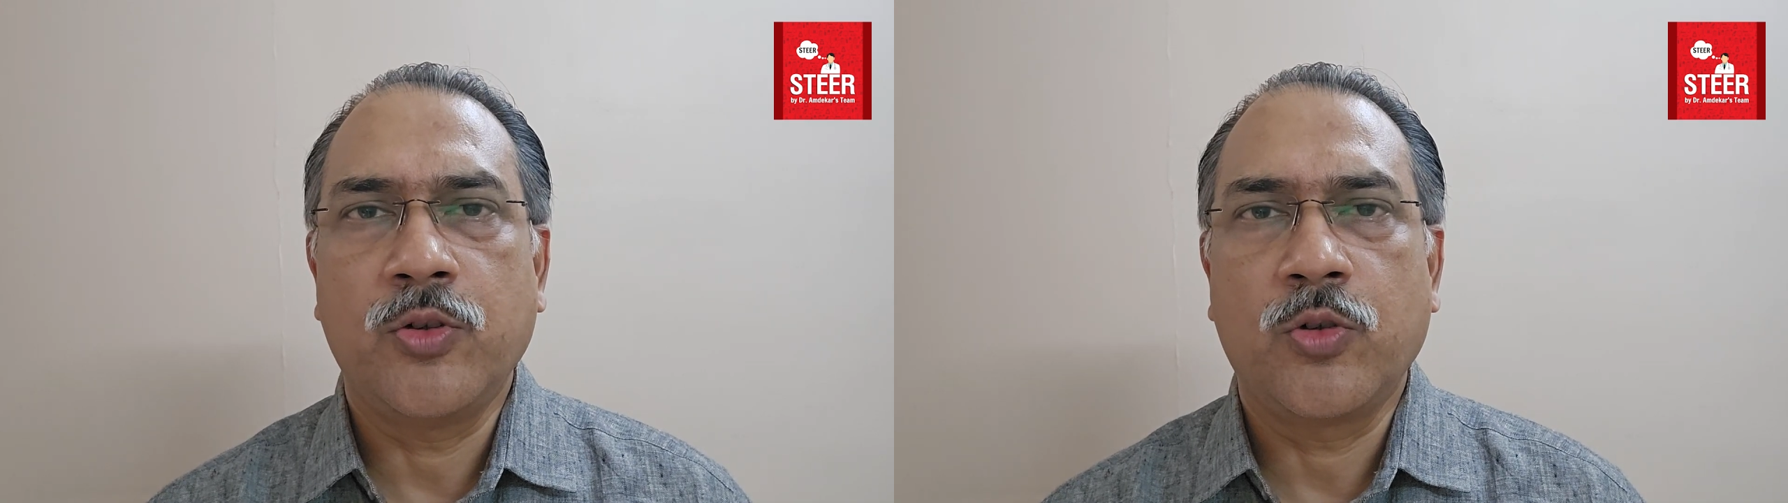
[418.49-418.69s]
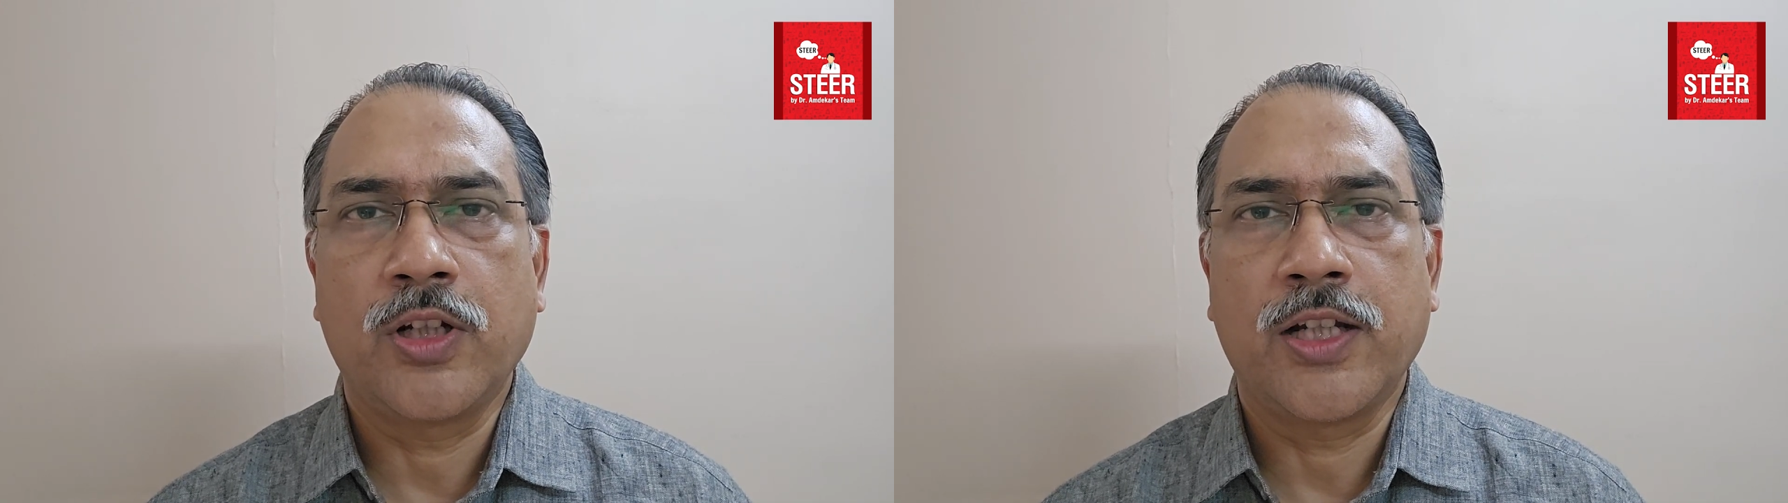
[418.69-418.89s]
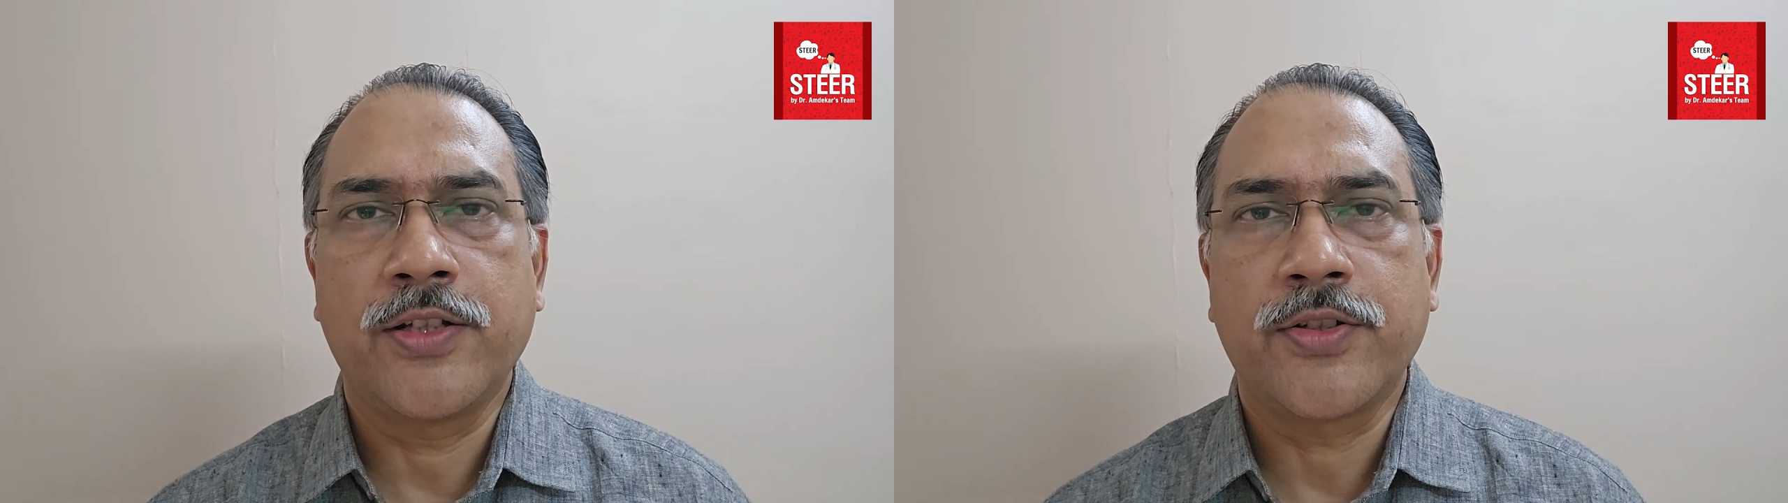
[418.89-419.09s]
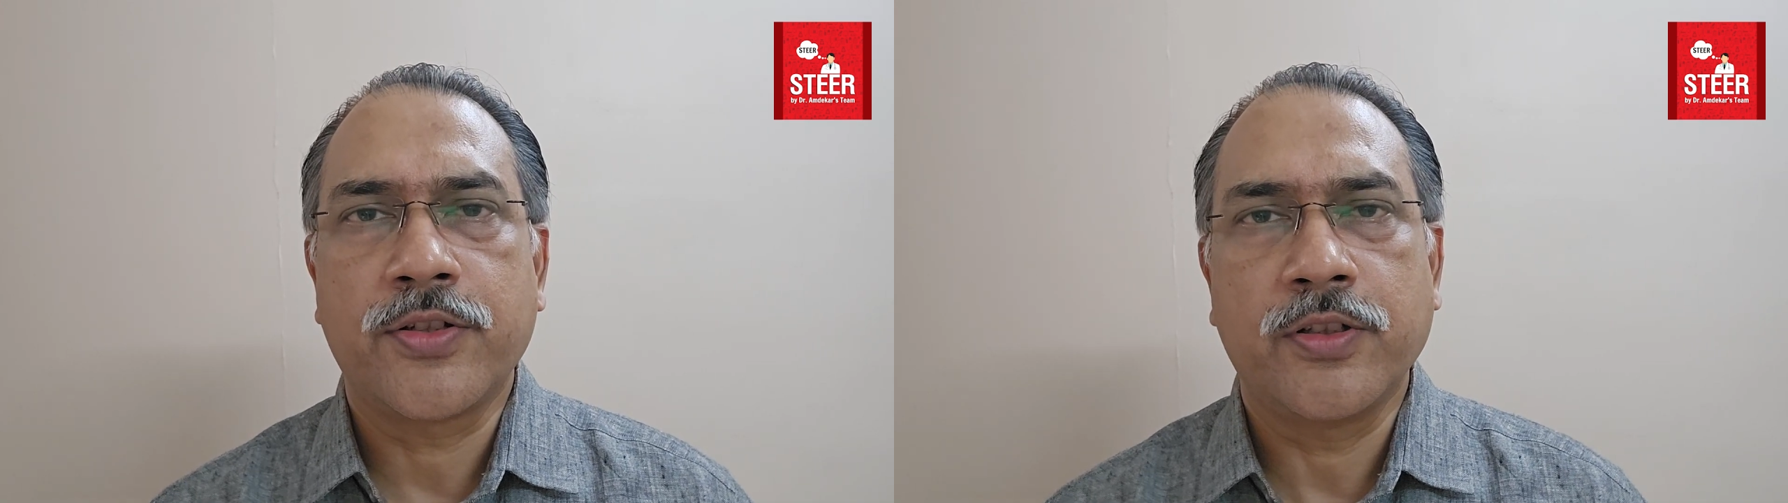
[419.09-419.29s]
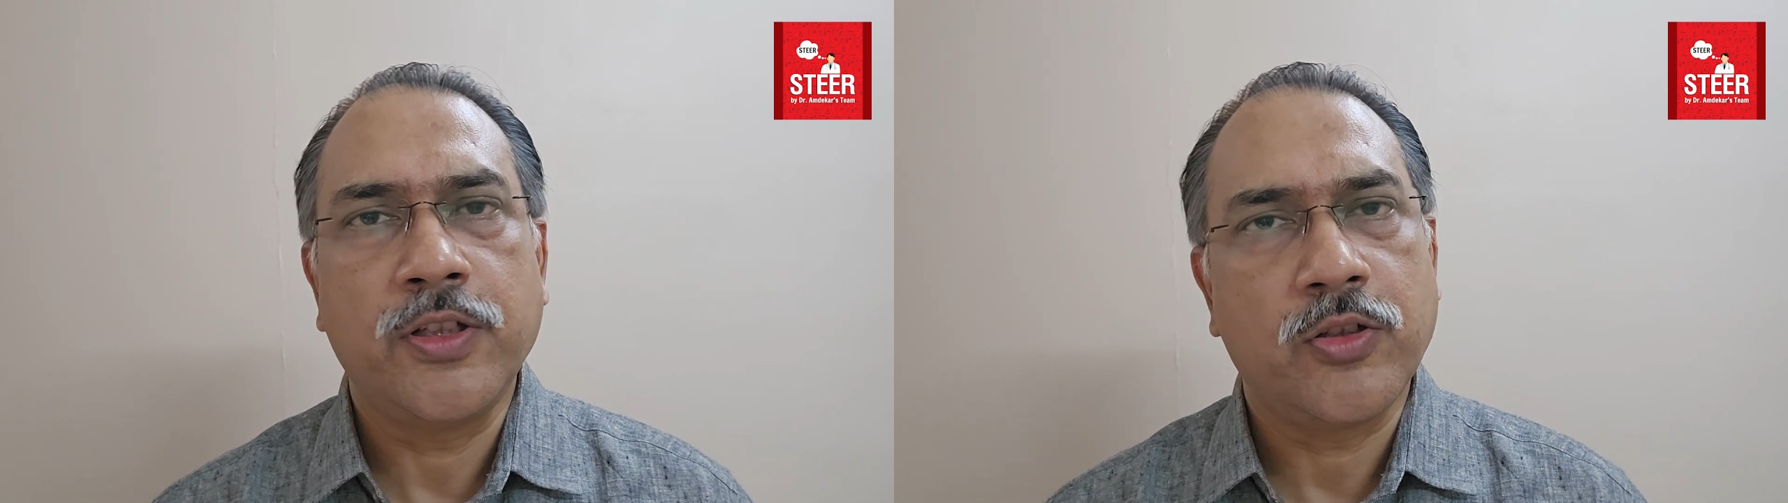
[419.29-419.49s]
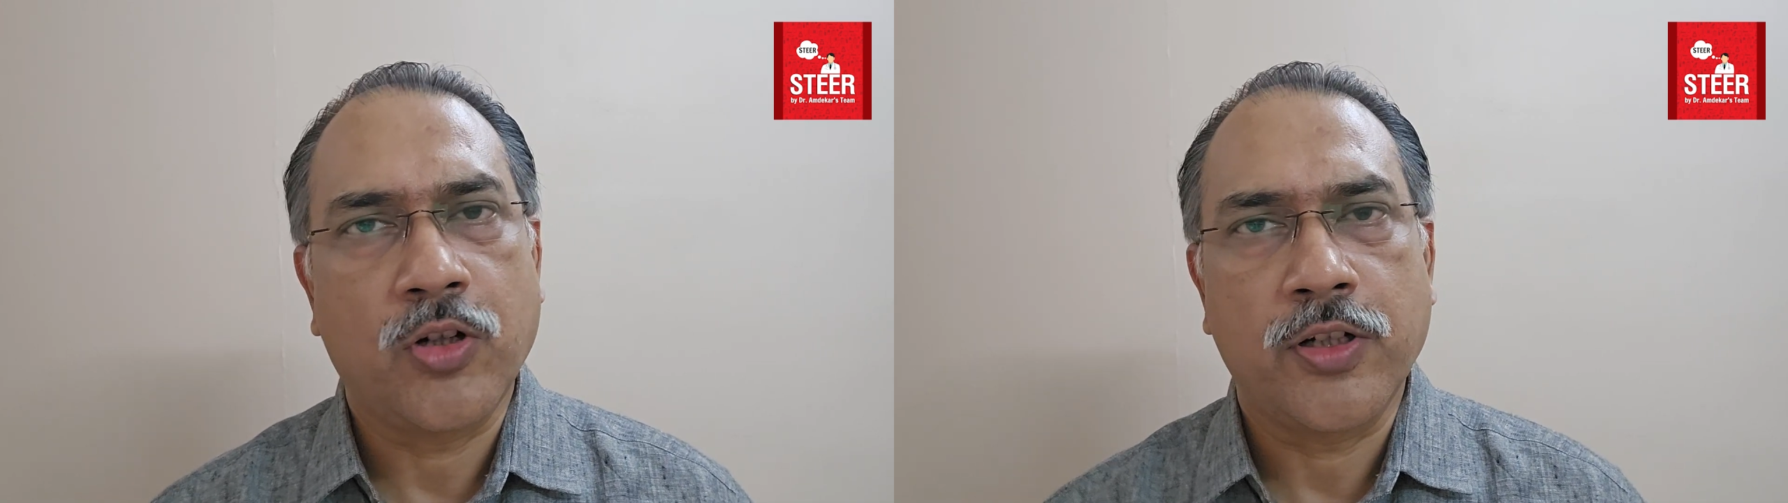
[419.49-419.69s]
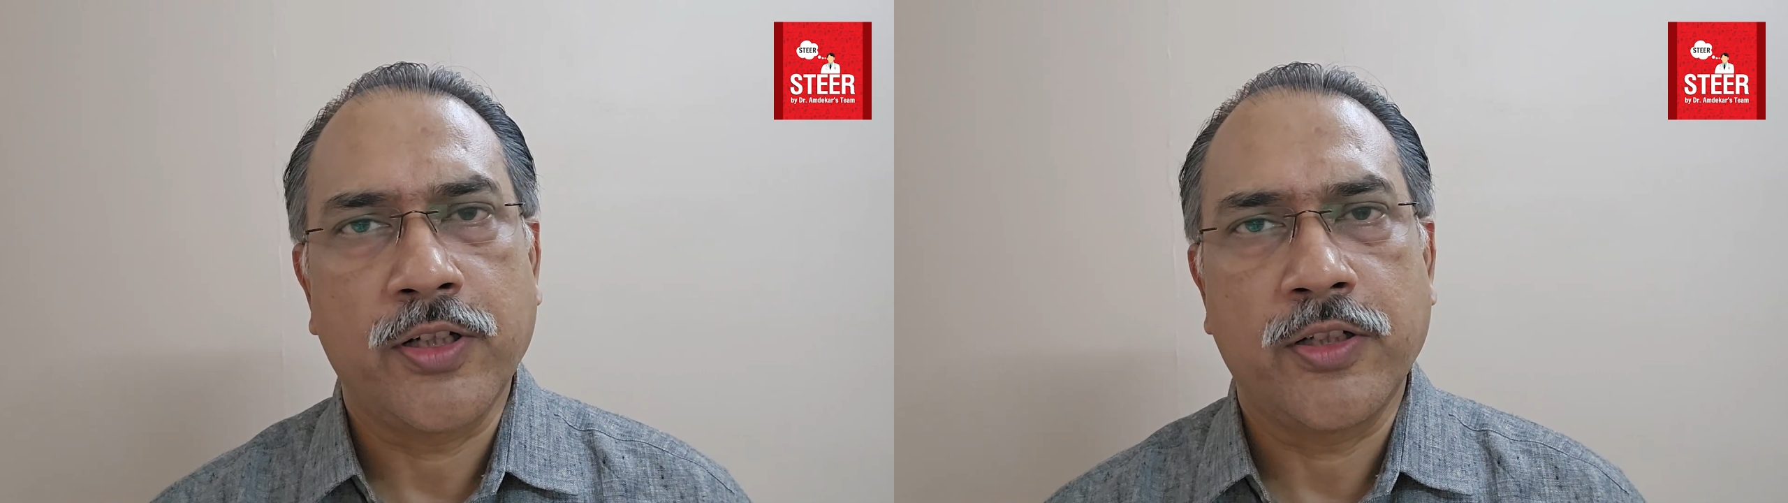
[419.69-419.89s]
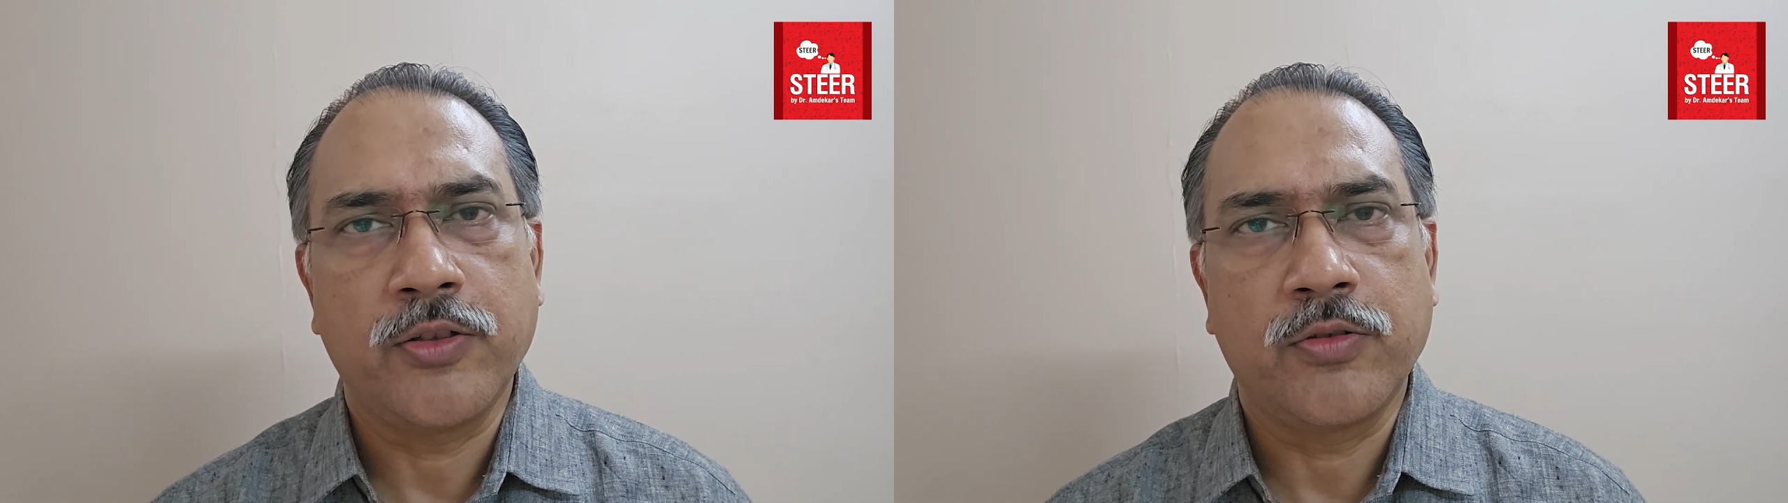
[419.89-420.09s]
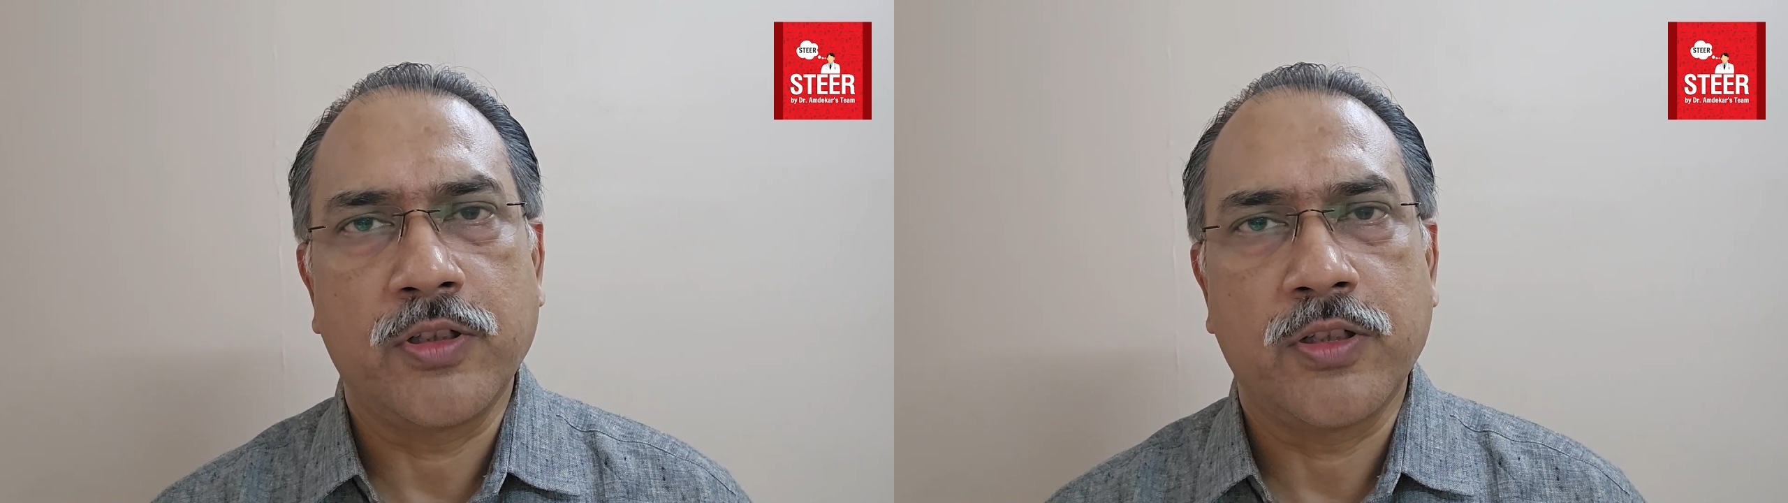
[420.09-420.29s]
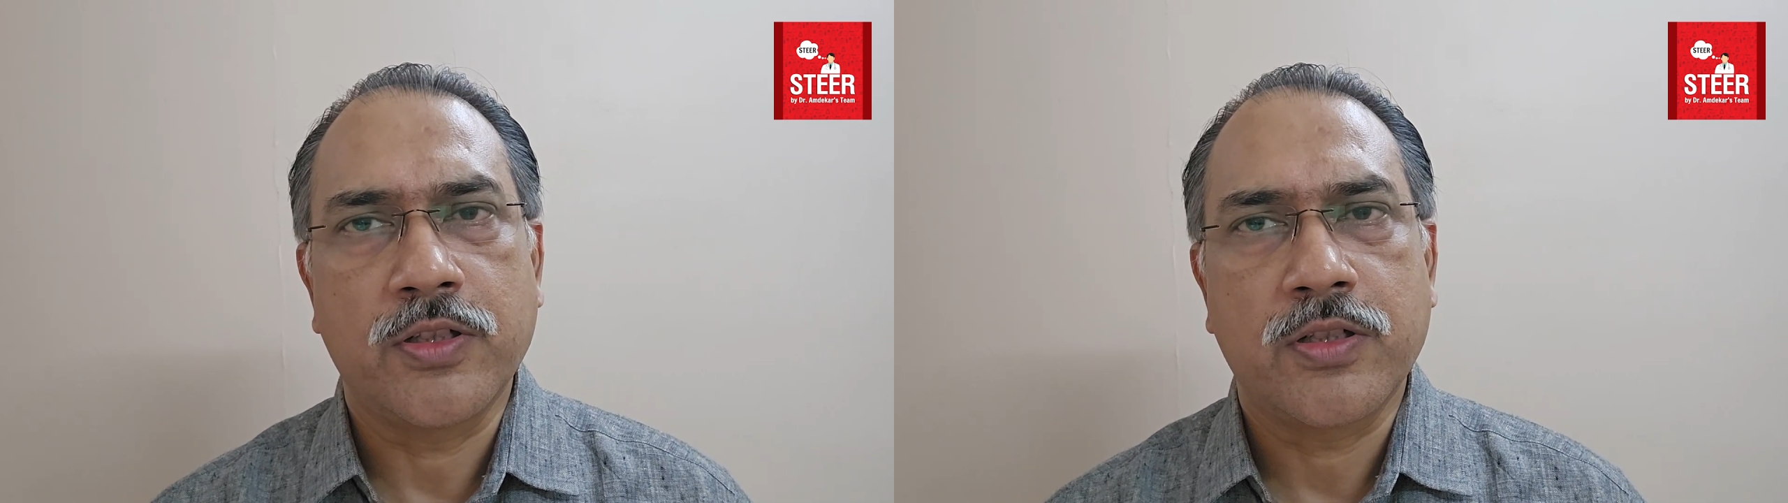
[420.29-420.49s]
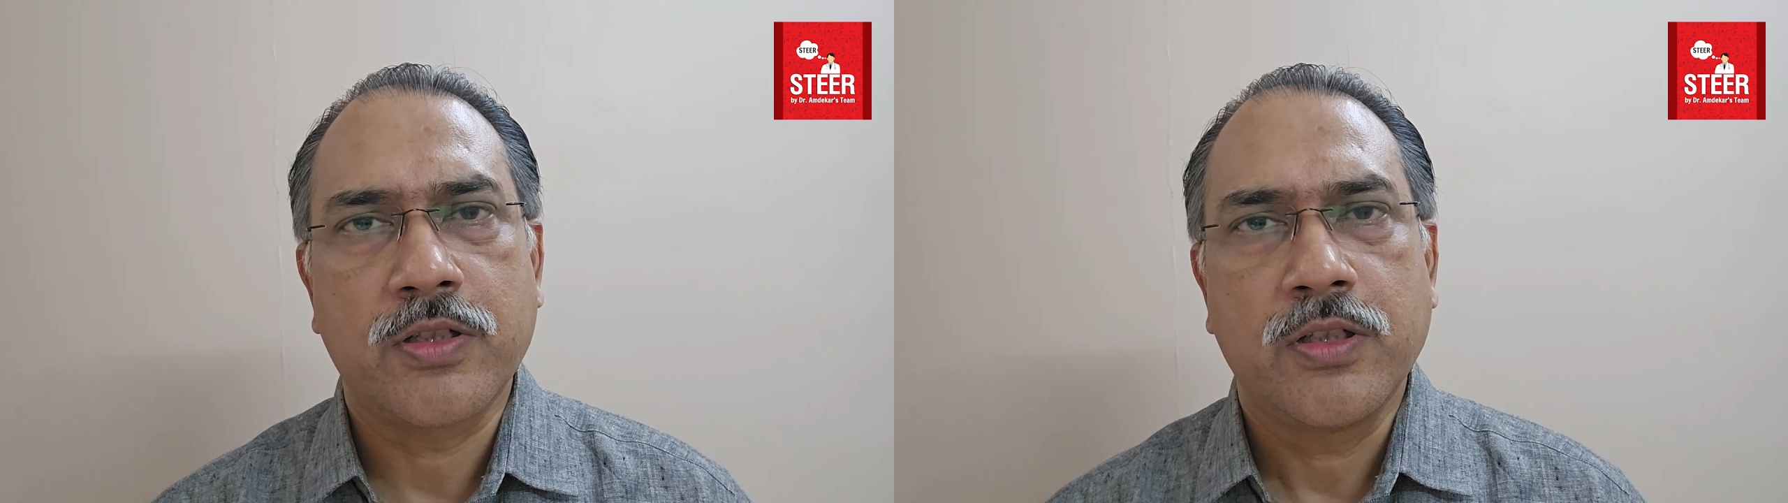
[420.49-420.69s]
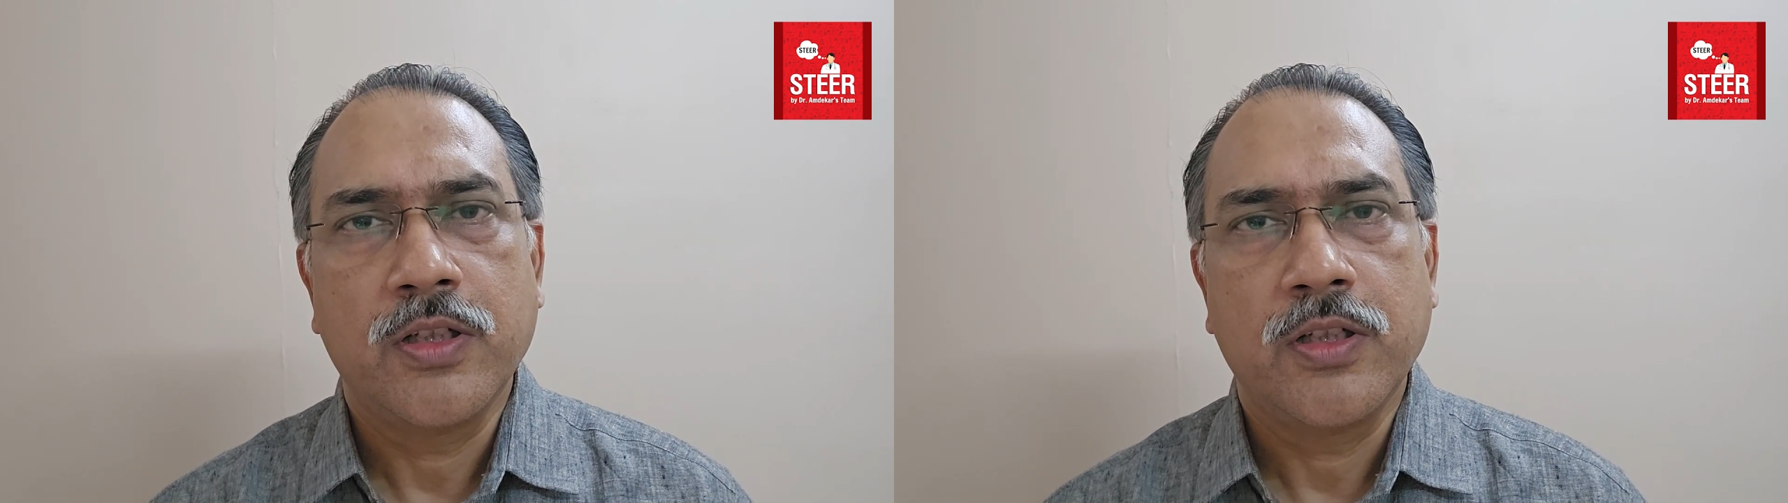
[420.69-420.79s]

localization in caudate nucleus.